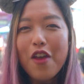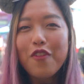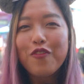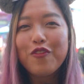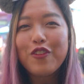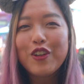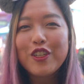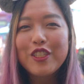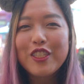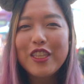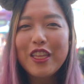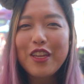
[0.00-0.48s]

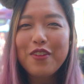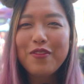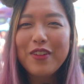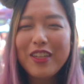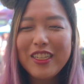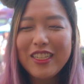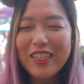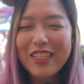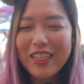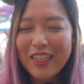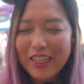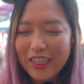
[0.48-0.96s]
First thing
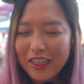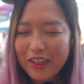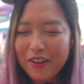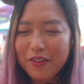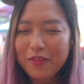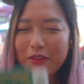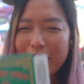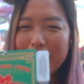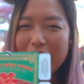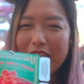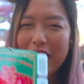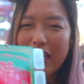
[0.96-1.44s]
we did
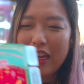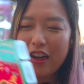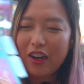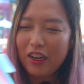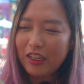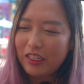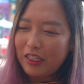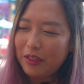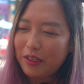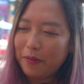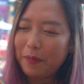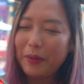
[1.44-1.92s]
is get
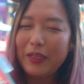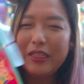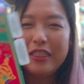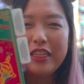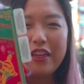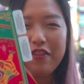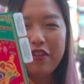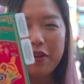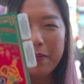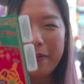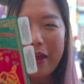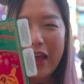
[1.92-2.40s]
our Sip and
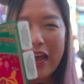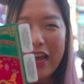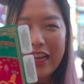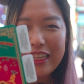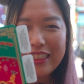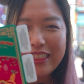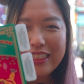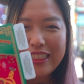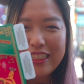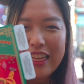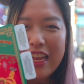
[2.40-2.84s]
Savor Pass.